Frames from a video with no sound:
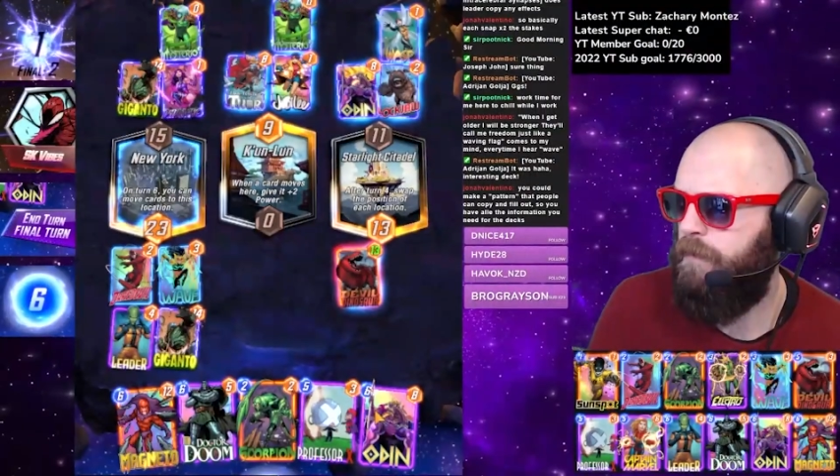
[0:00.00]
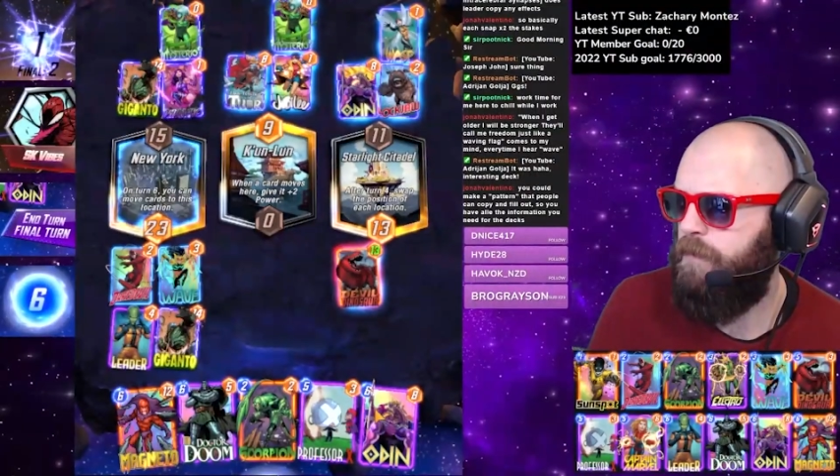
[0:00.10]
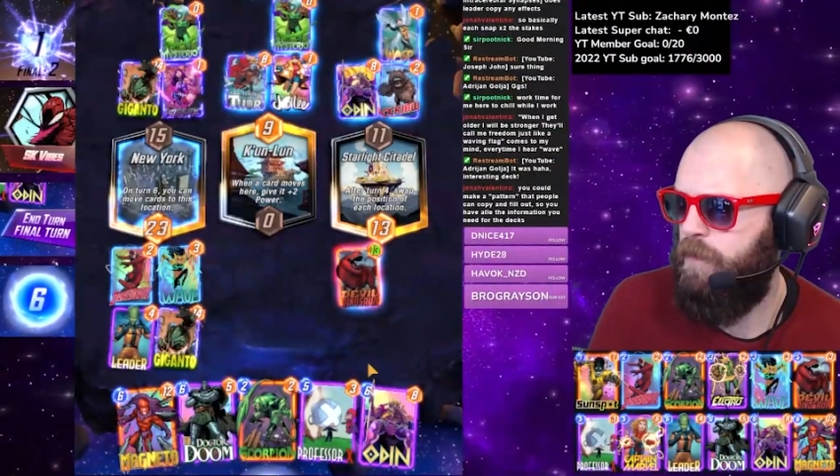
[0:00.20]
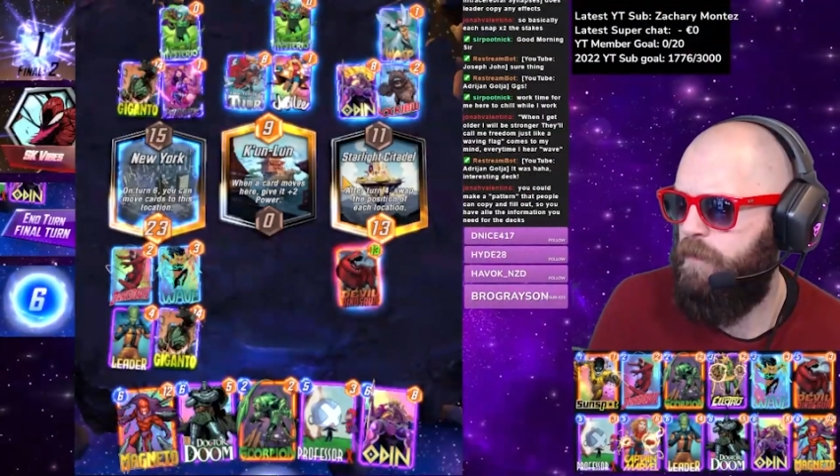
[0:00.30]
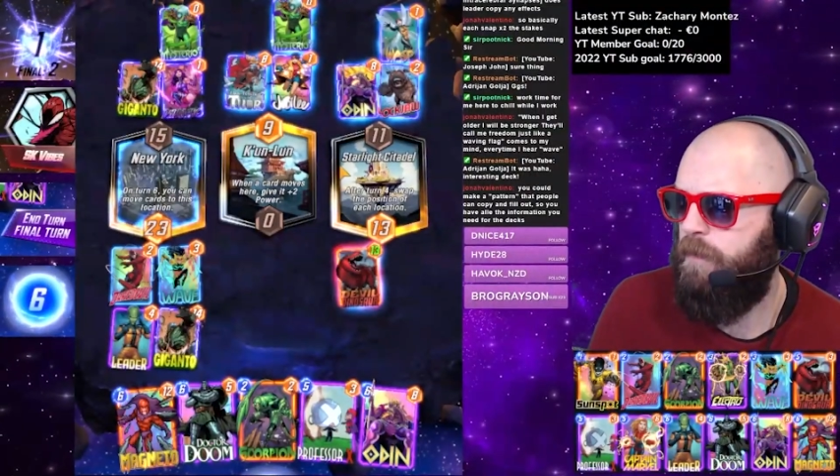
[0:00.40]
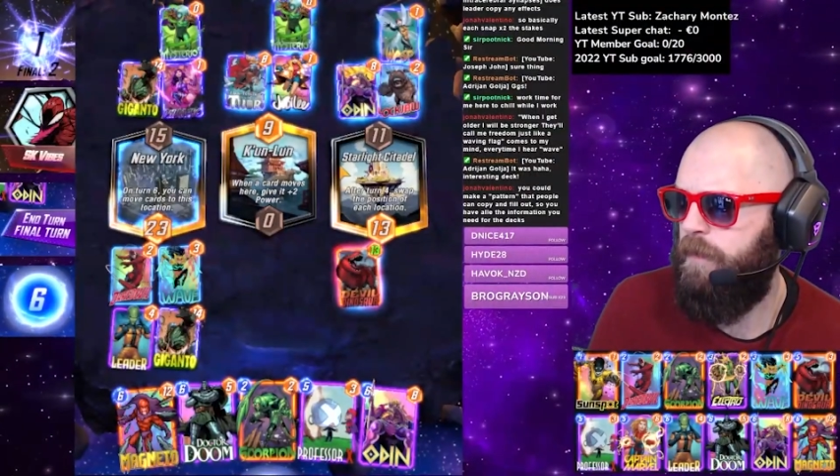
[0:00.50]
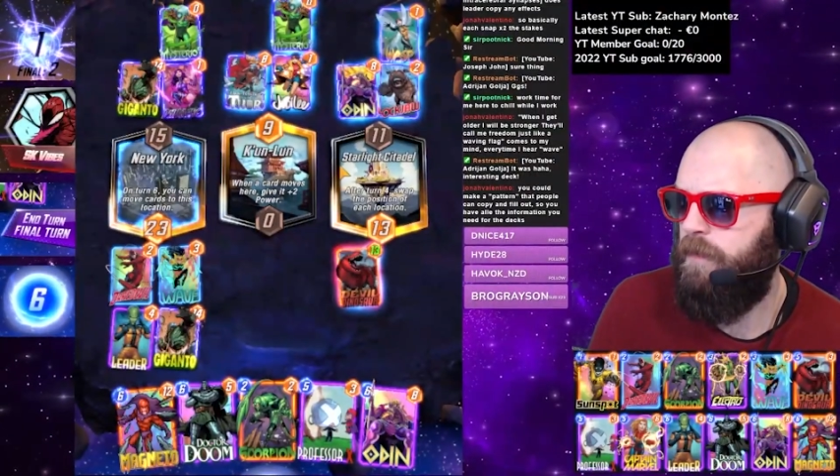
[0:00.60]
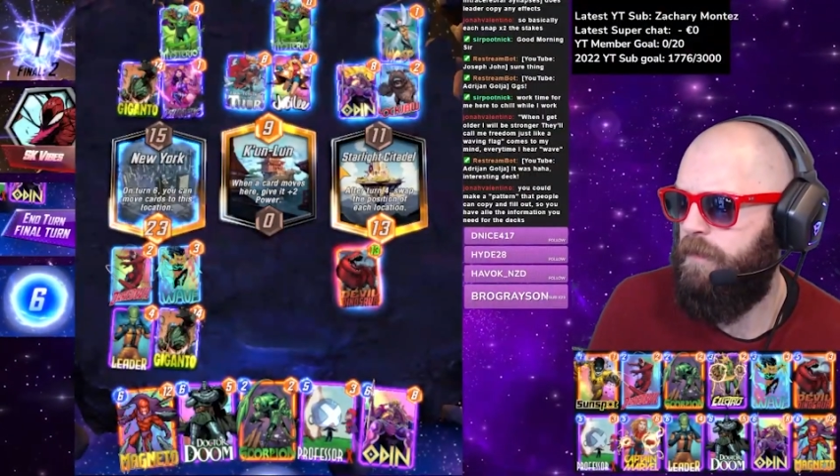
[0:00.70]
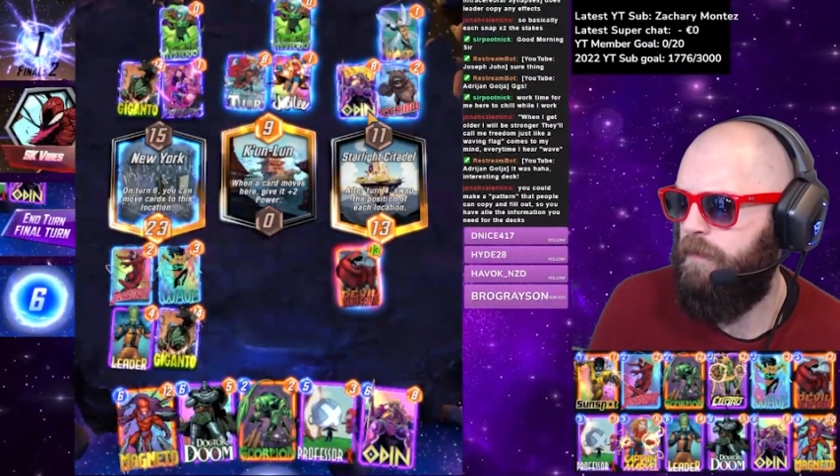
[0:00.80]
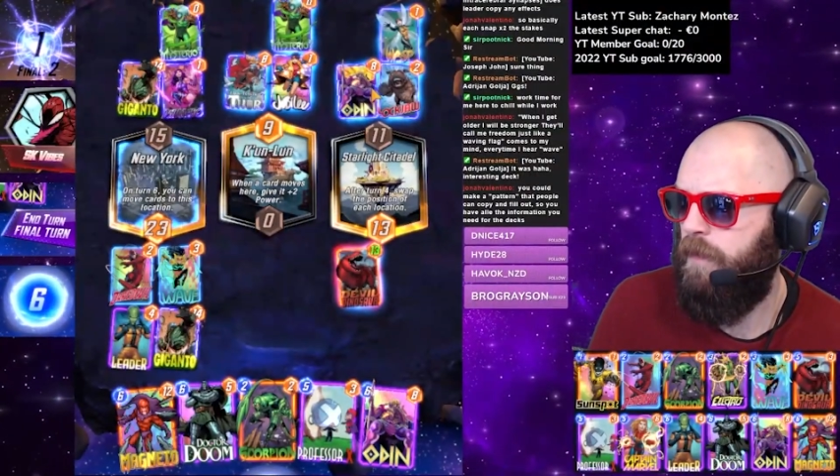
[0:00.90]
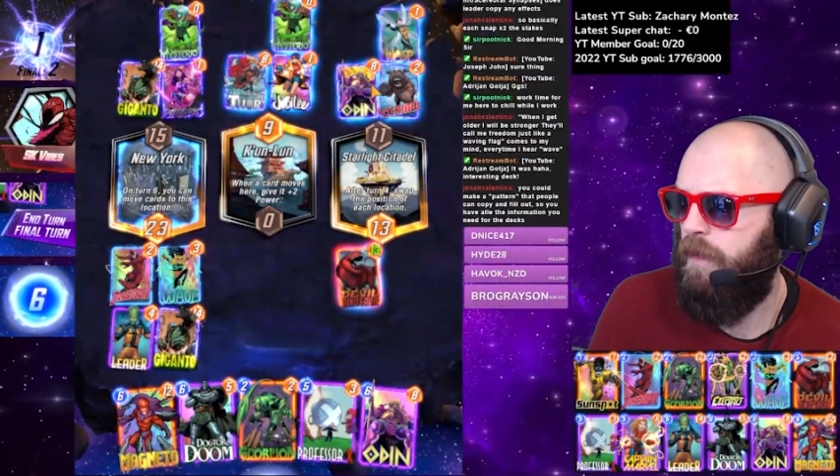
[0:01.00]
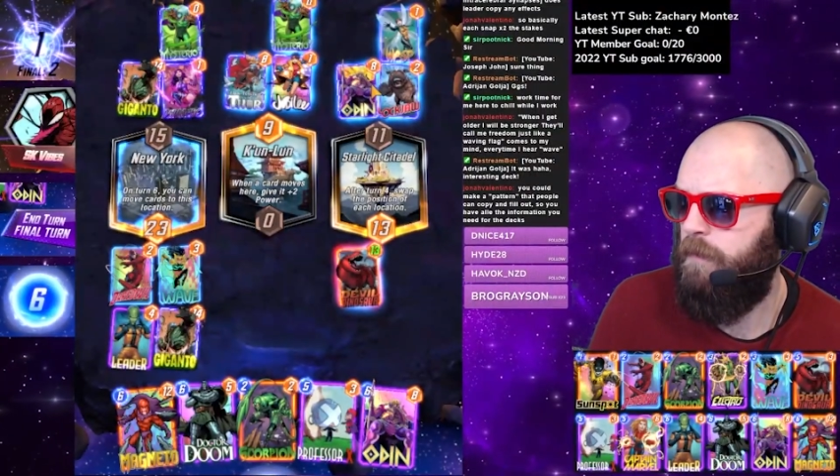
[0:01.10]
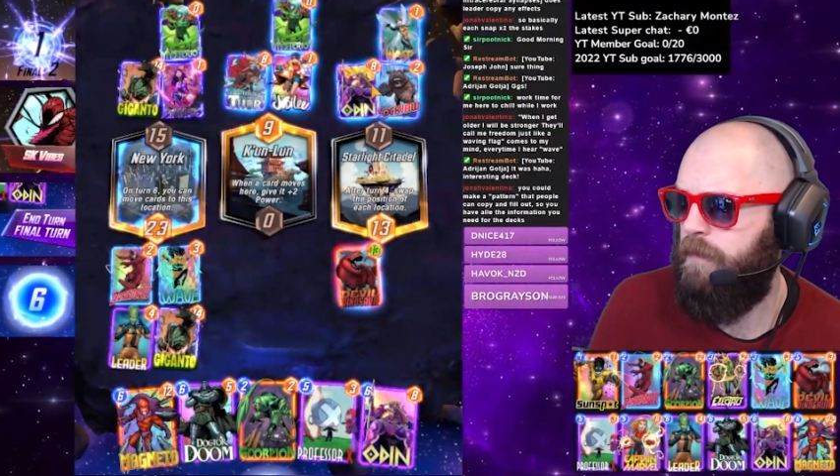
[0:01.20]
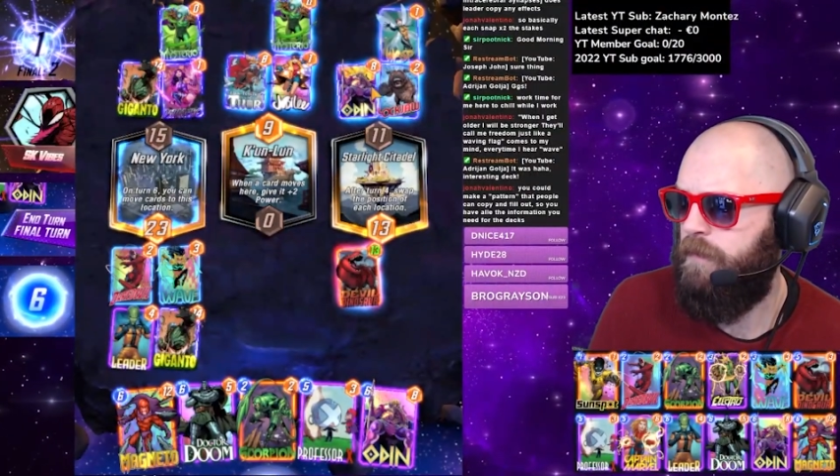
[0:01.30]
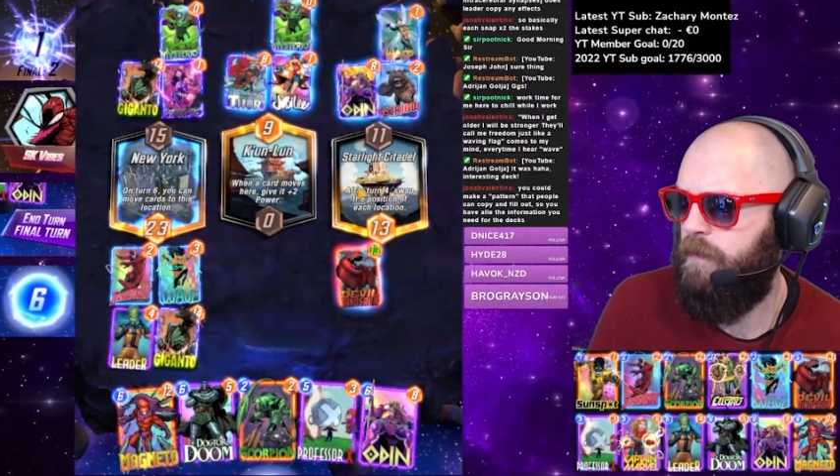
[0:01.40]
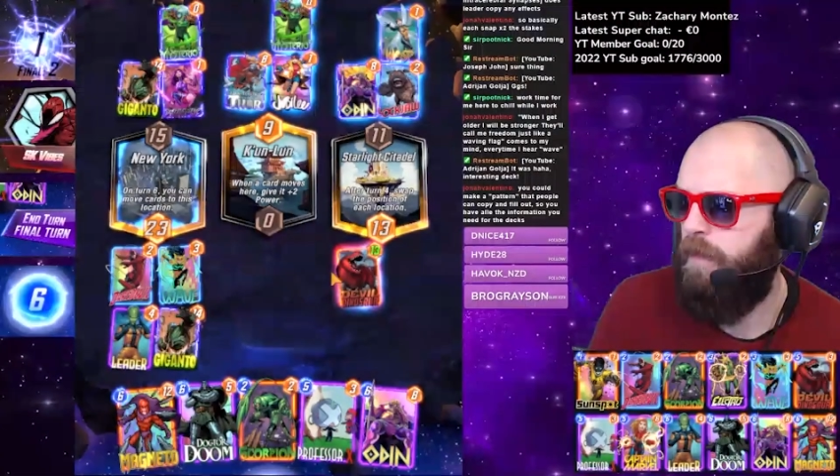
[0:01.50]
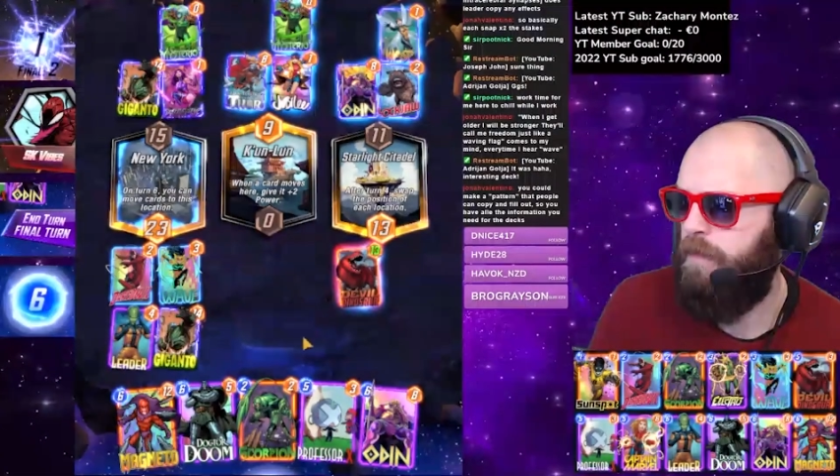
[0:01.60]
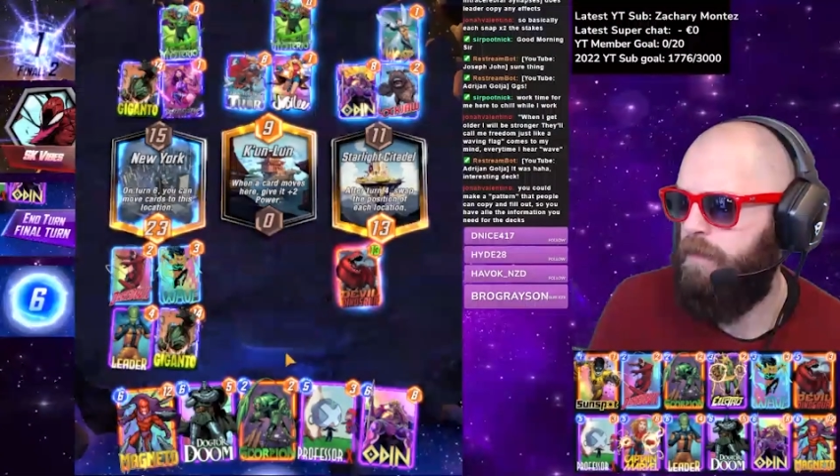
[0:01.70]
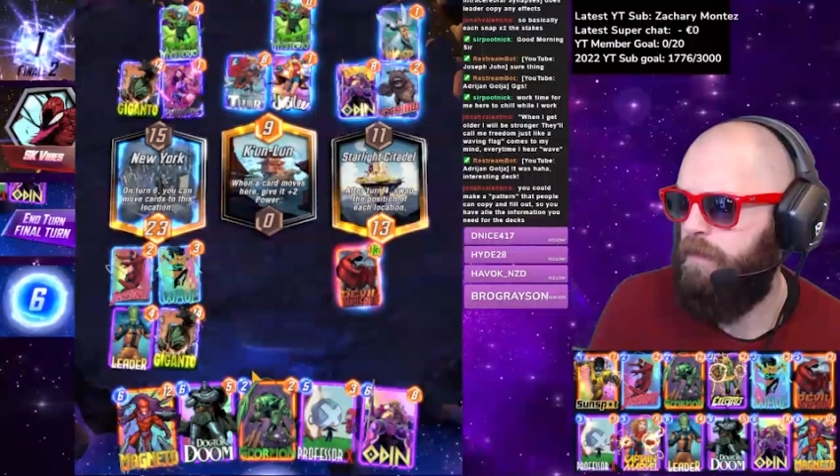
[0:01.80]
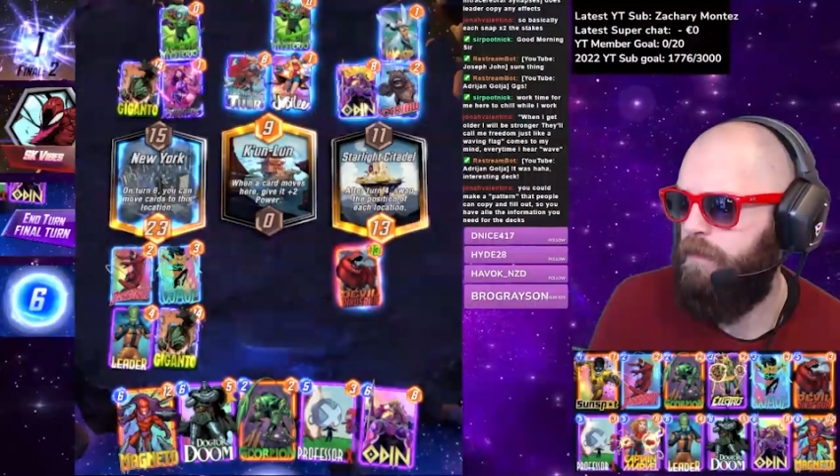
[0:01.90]
Do we win this game? Is the
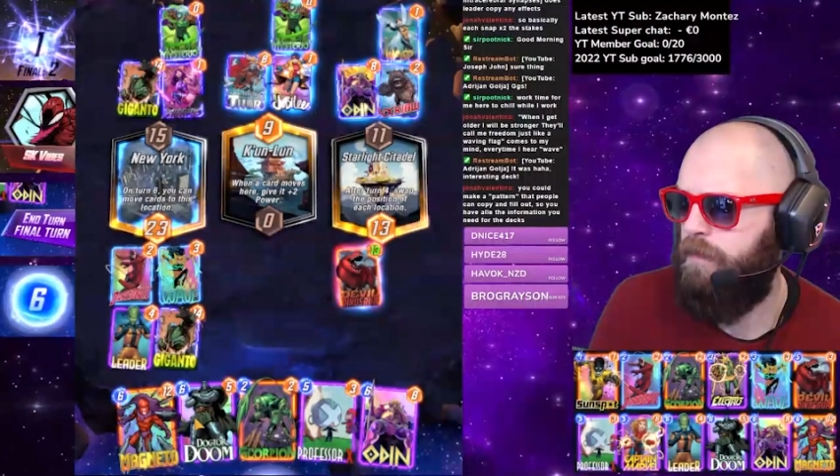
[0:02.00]
question.